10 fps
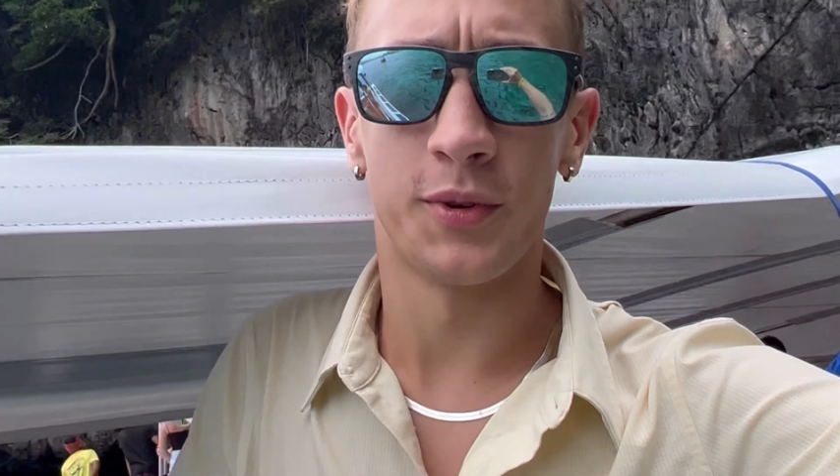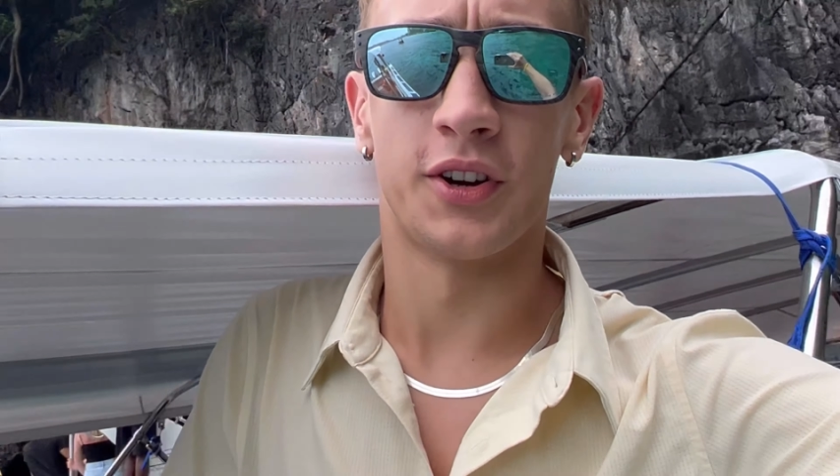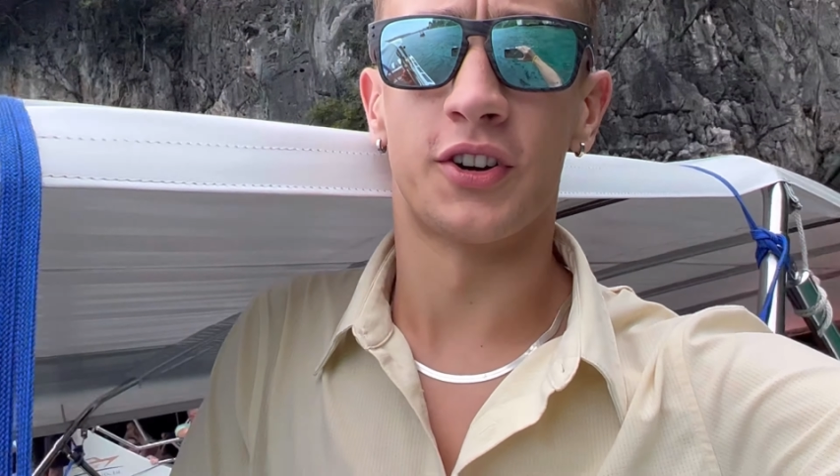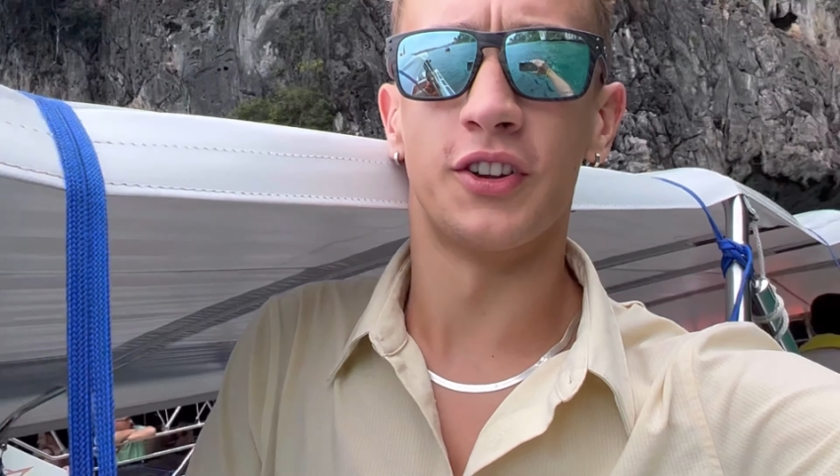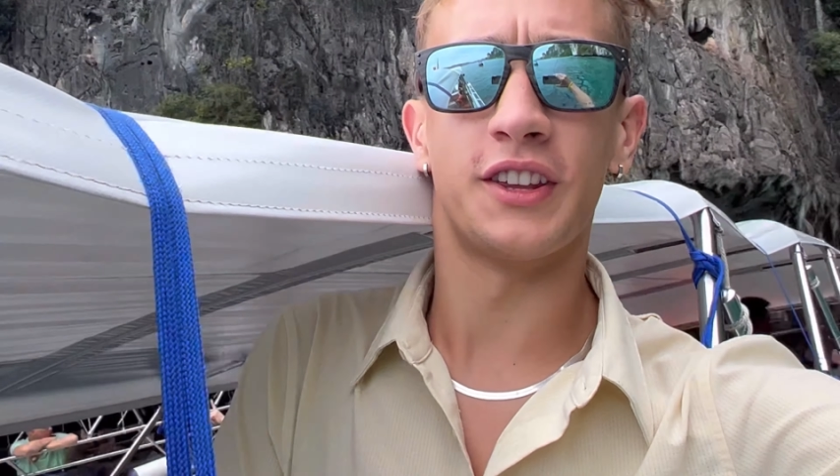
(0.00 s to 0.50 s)
We are
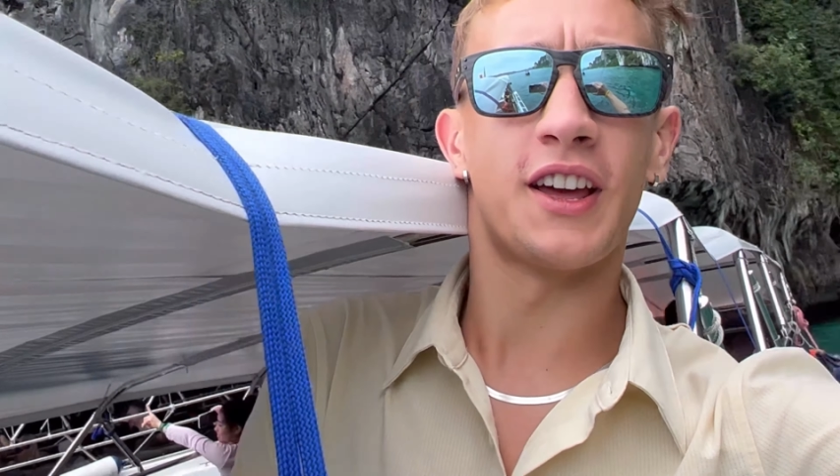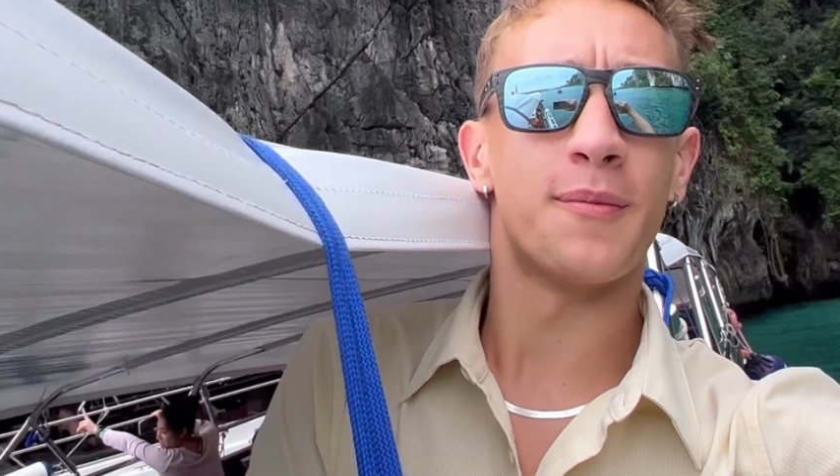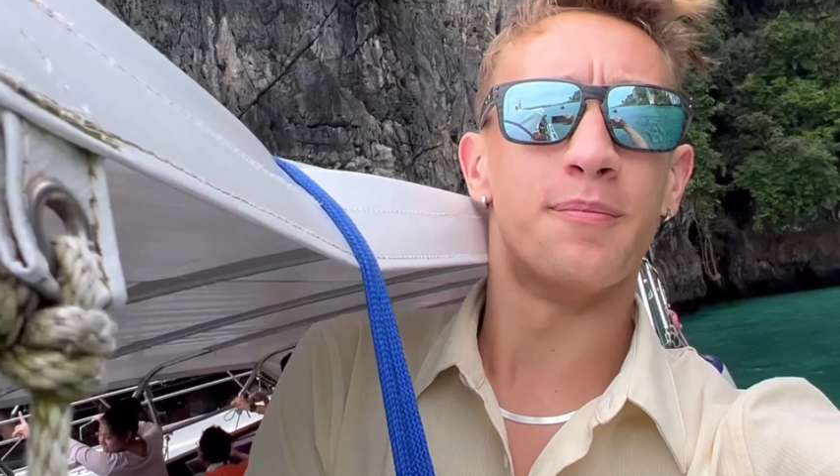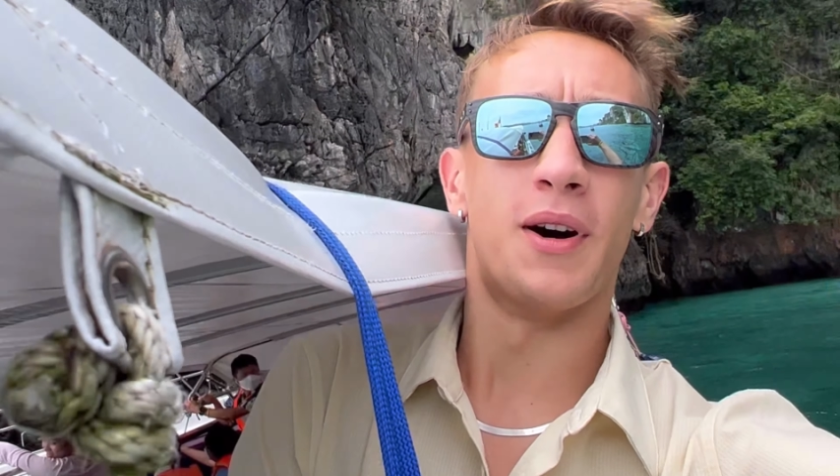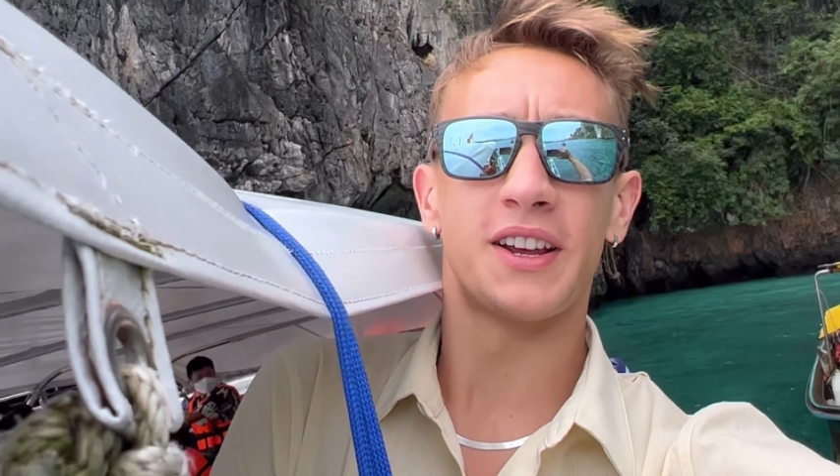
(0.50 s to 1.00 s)
currently
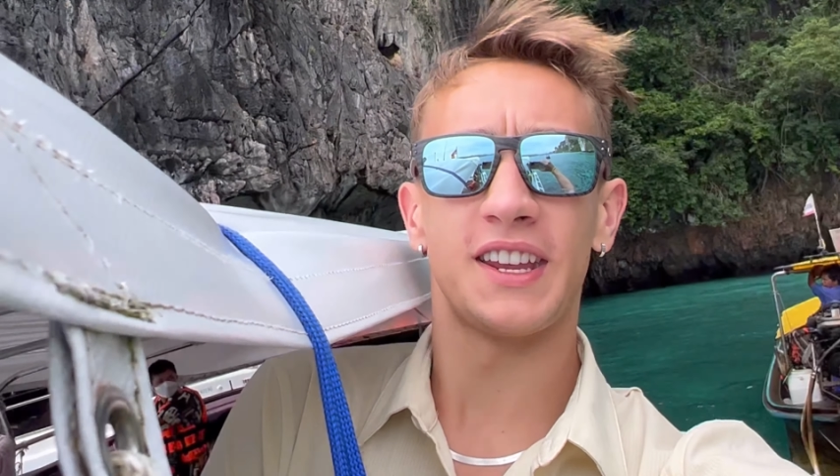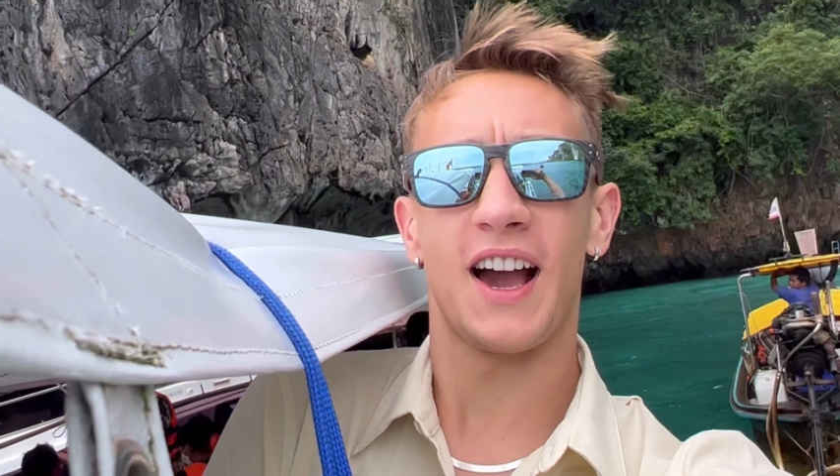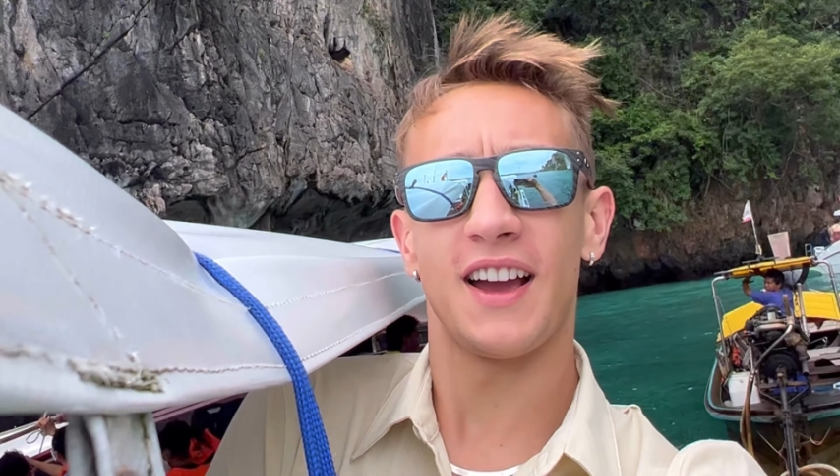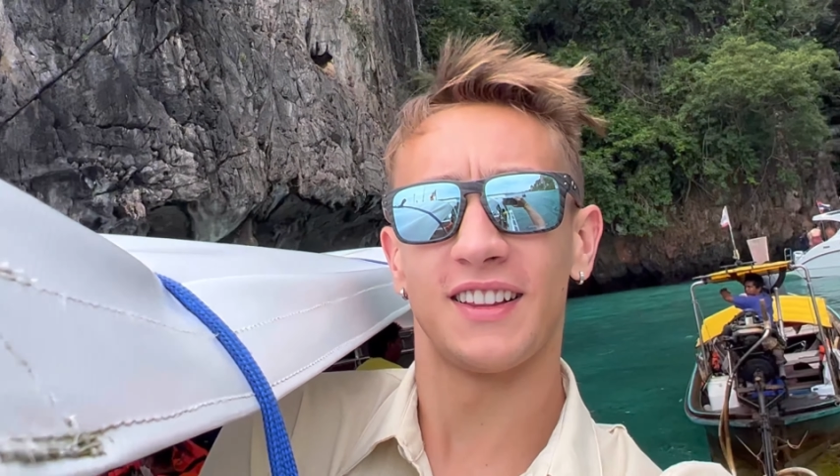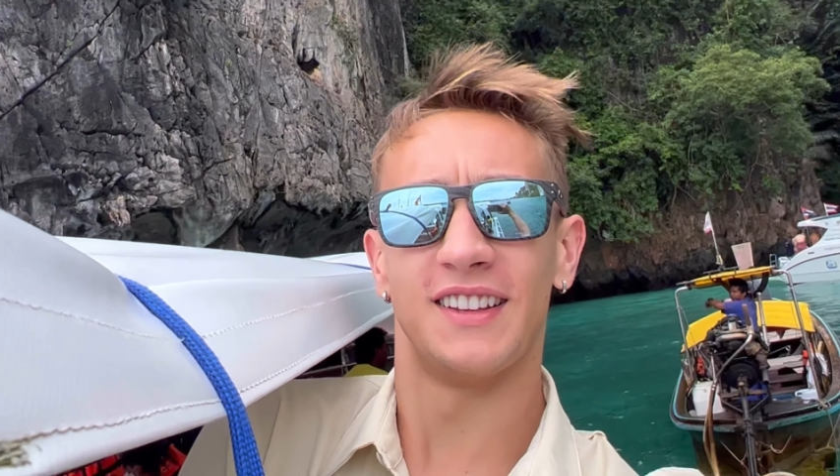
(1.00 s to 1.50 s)
at Monkey
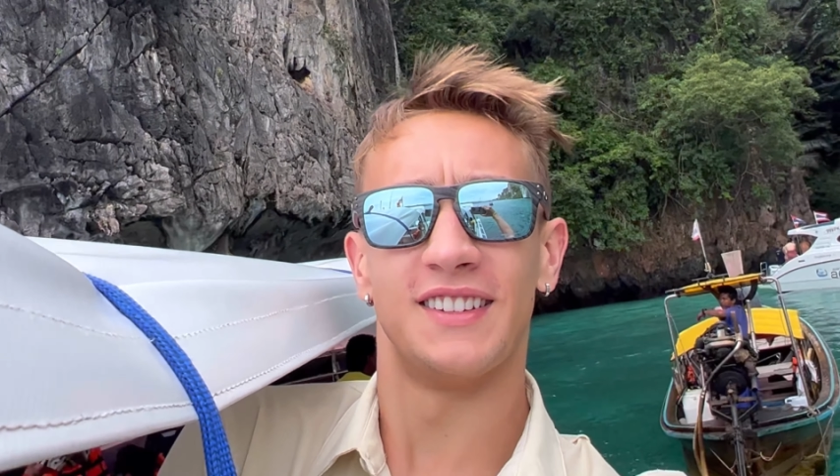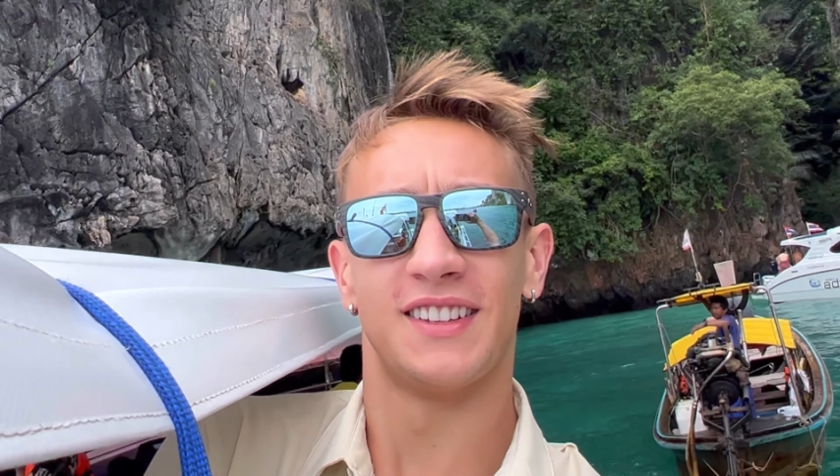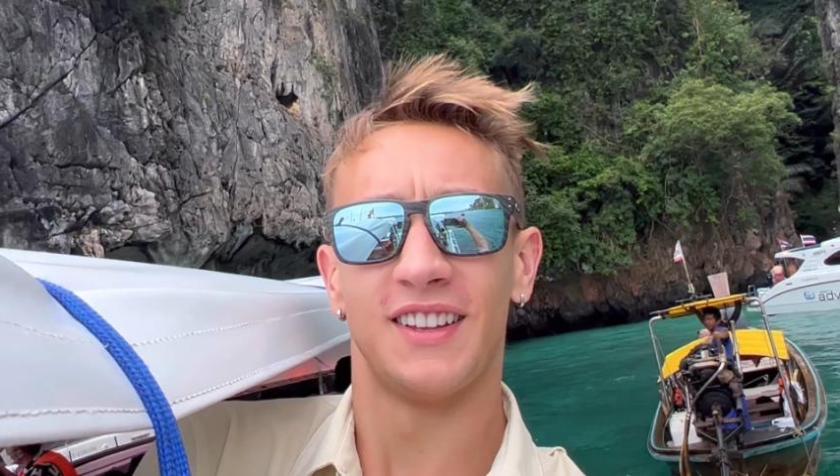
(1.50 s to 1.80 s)
Island.